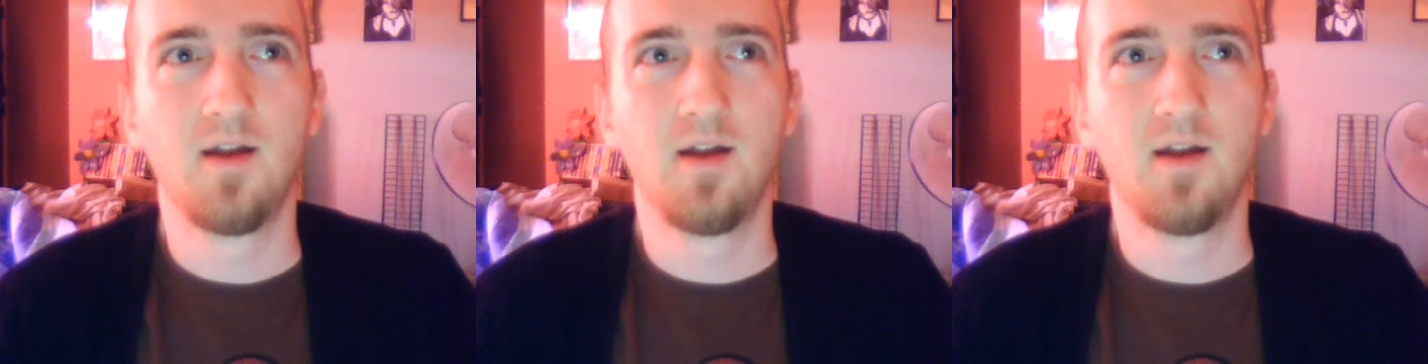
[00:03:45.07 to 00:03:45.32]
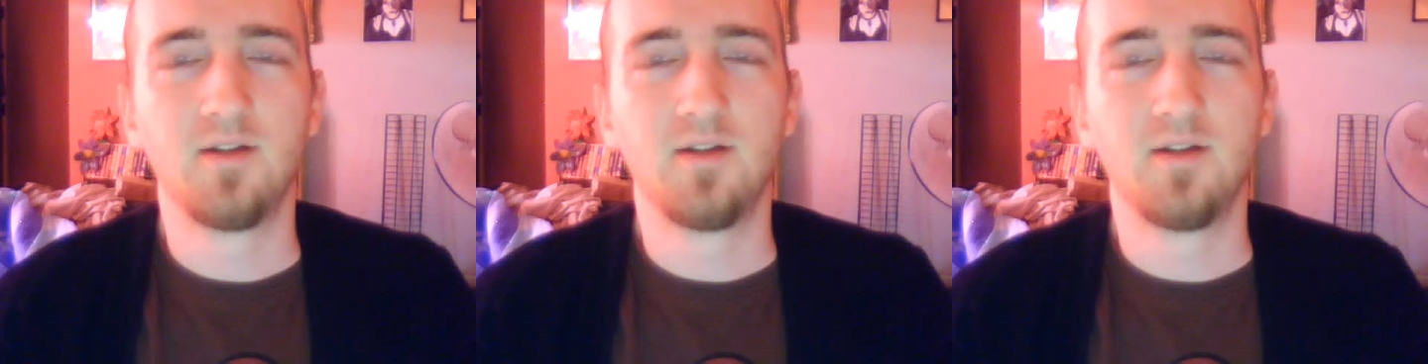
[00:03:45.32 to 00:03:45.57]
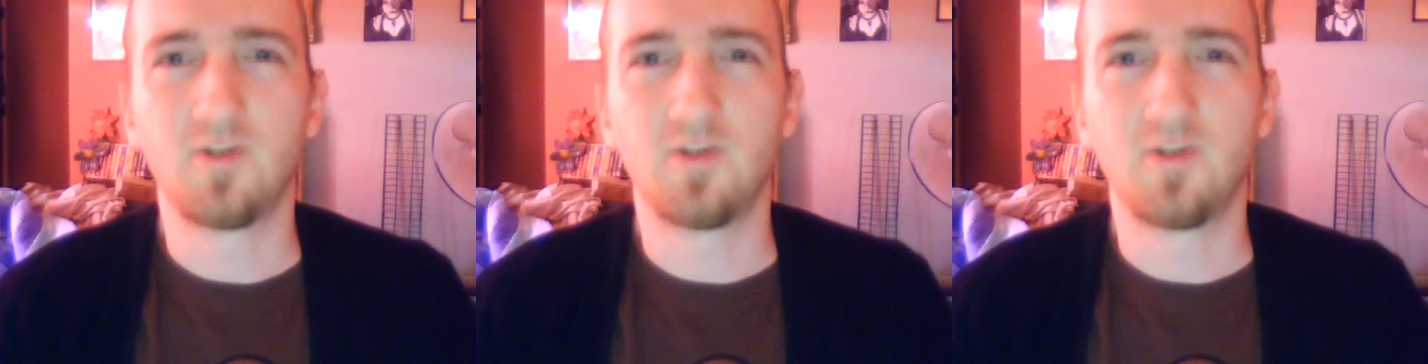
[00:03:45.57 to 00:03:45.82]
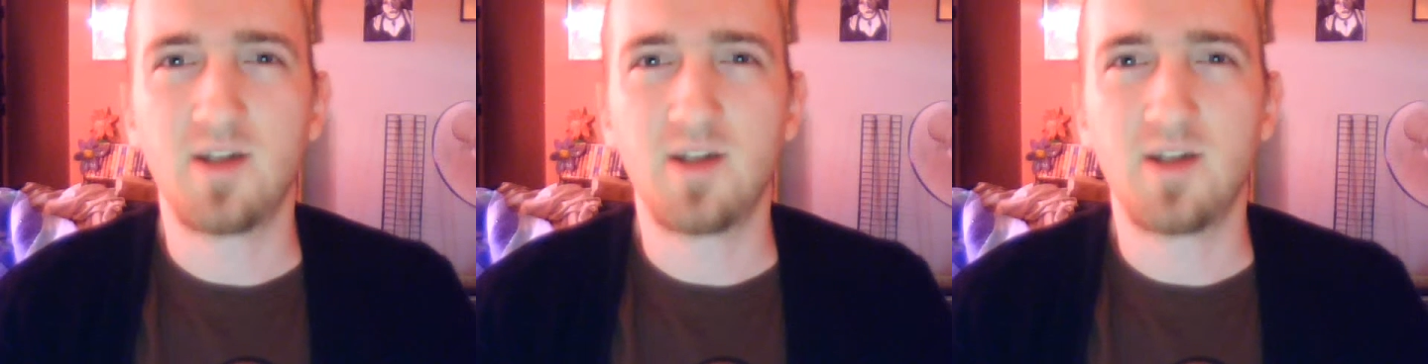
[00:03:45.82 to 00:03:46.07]
Did
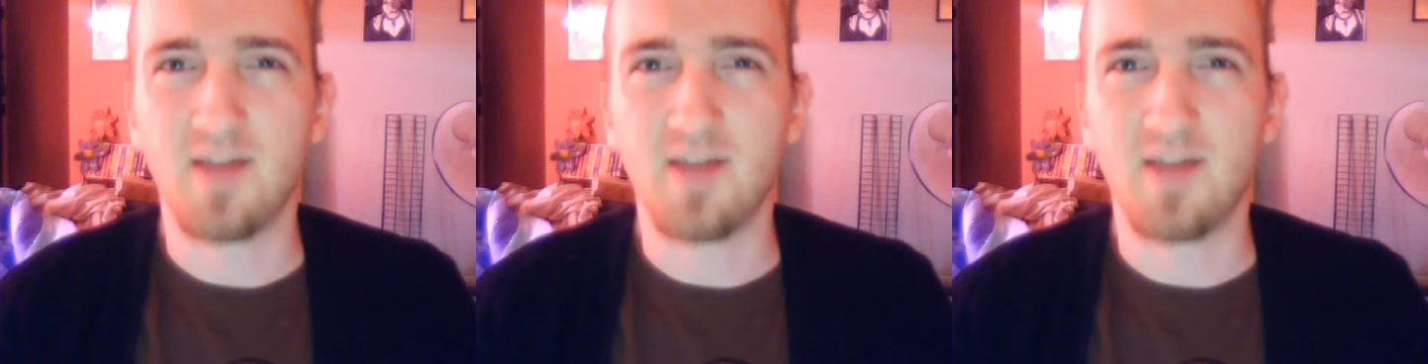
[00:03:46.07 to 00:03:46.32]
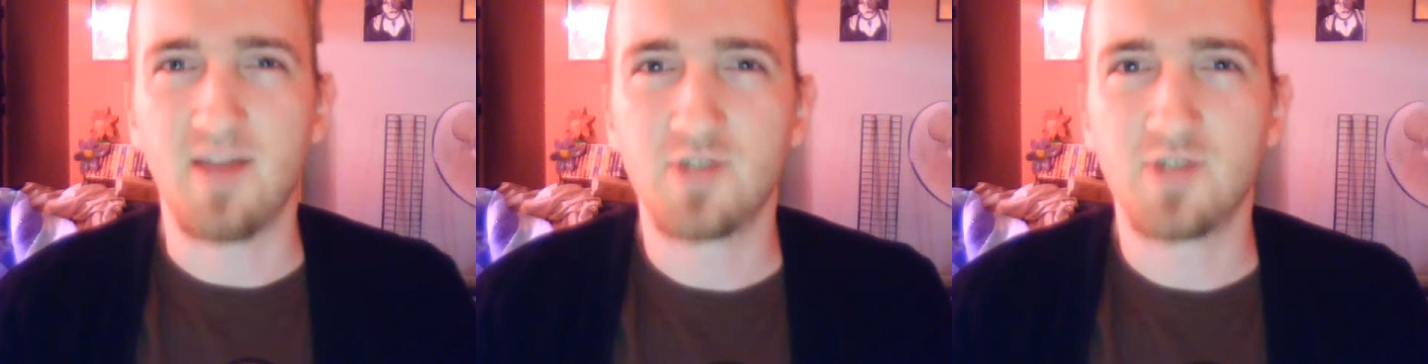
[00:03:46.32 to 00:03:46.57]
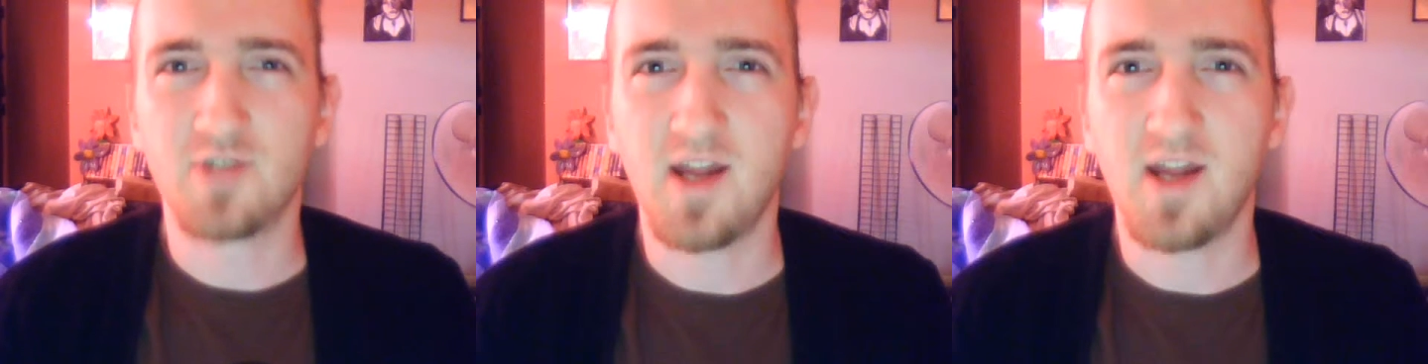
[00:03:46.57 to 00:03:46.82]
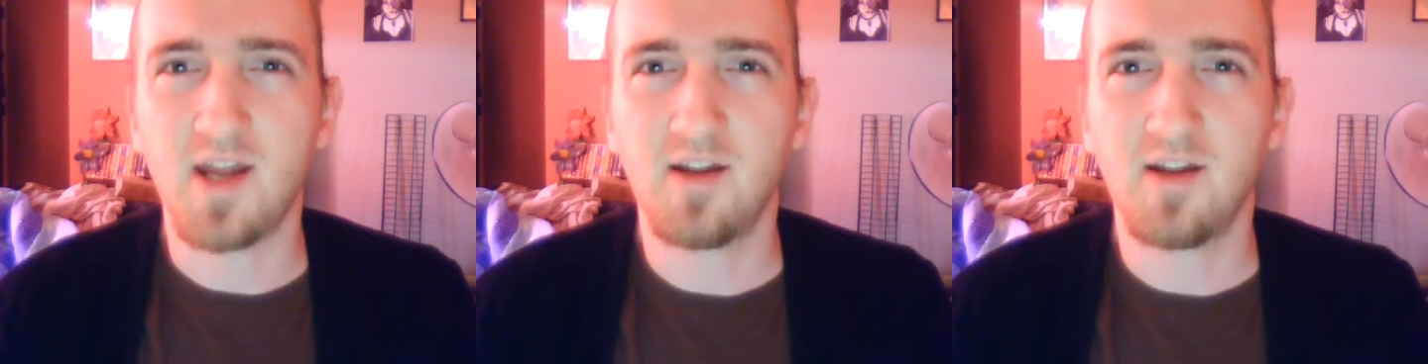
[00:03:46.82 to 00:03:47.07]
Christ ever say
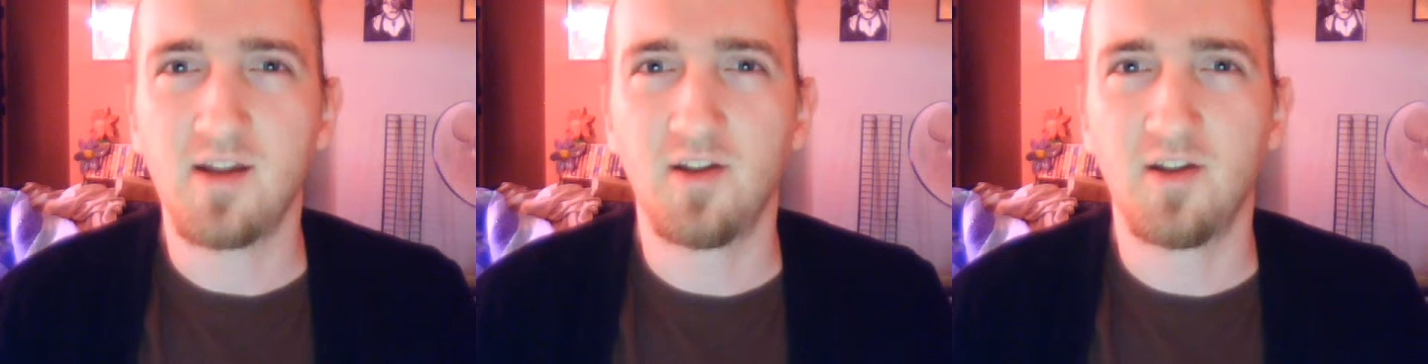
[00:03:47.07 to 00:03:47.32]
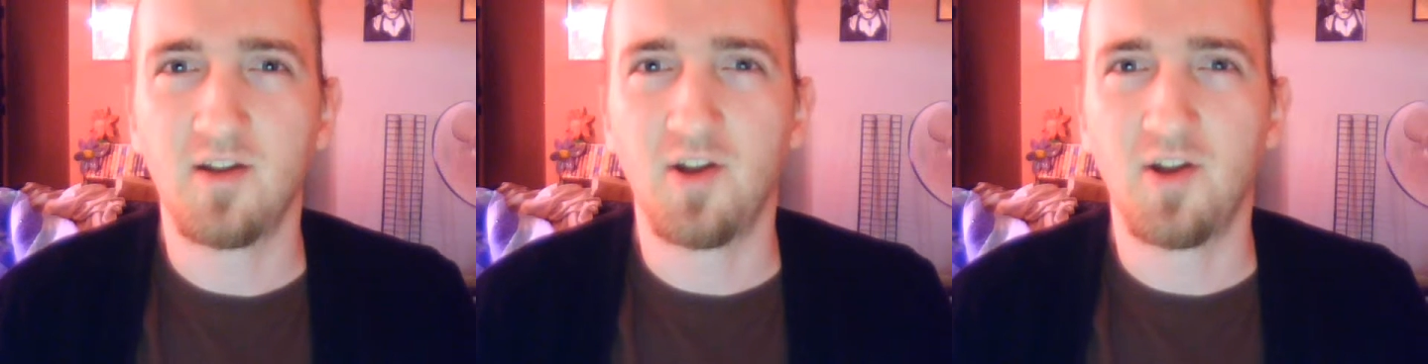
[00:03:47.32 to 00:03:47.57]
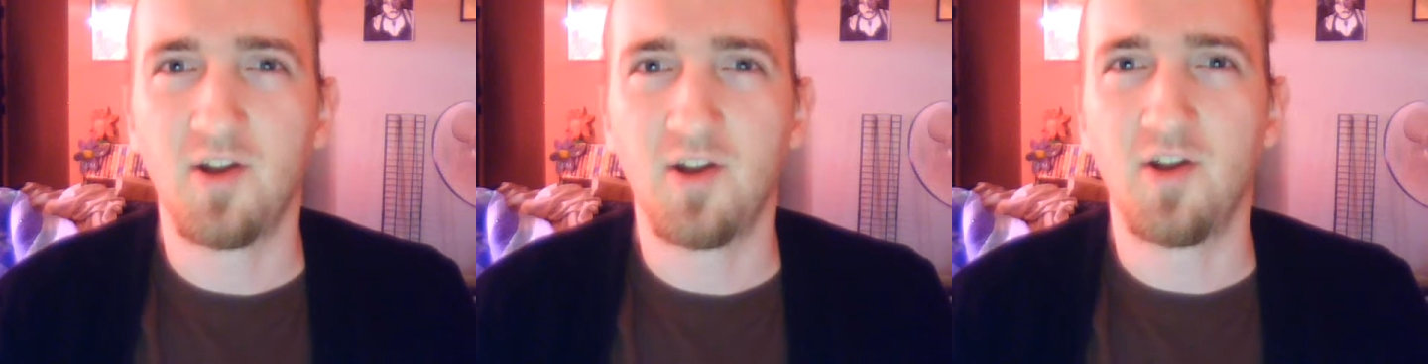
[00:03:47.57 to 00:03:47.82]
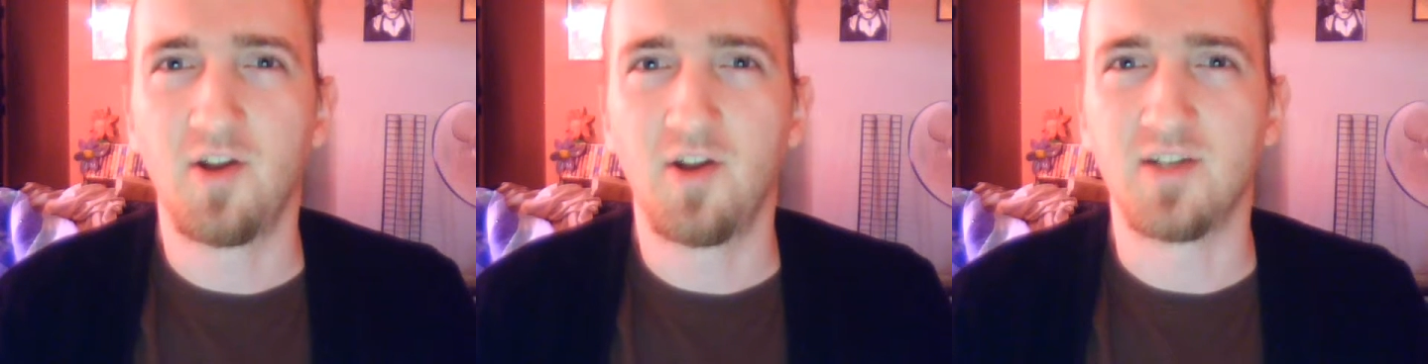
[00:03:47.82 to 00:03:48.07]

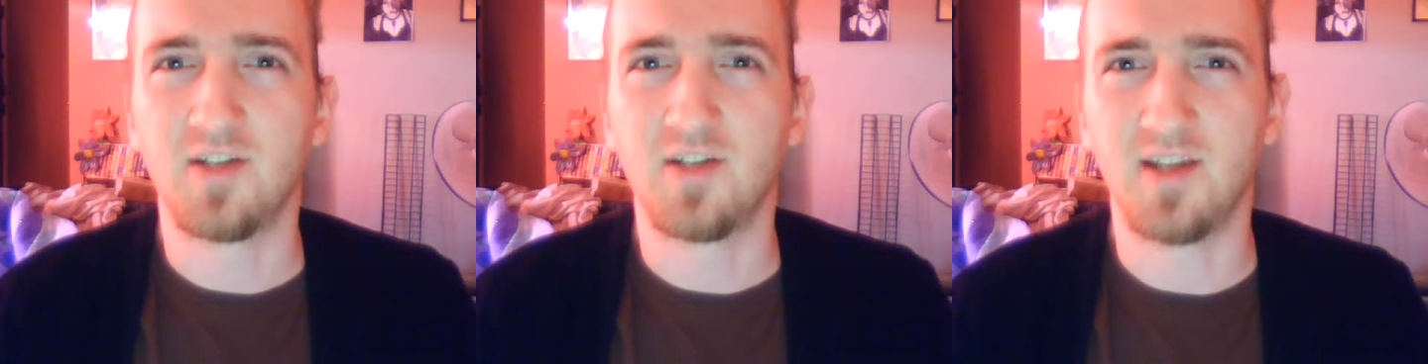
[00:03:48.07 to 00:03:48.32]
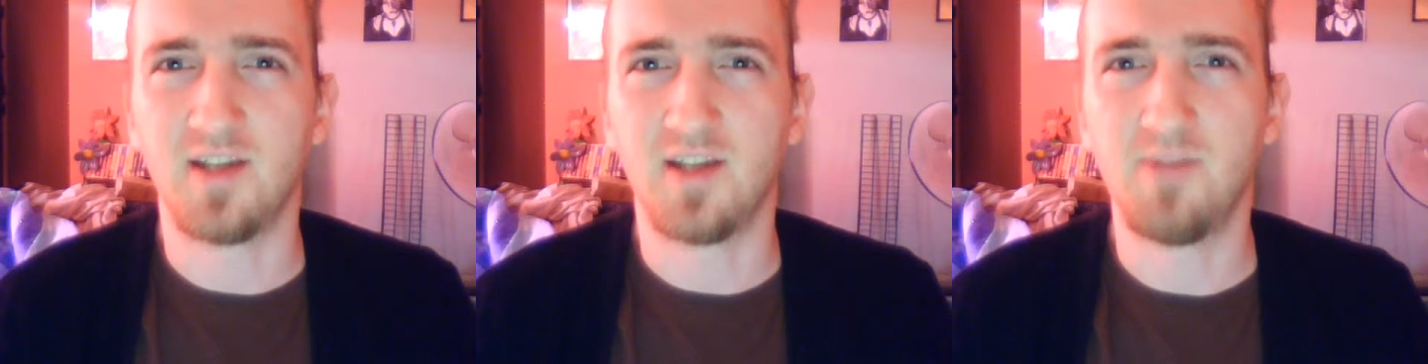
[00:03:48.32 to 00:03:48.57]
to keep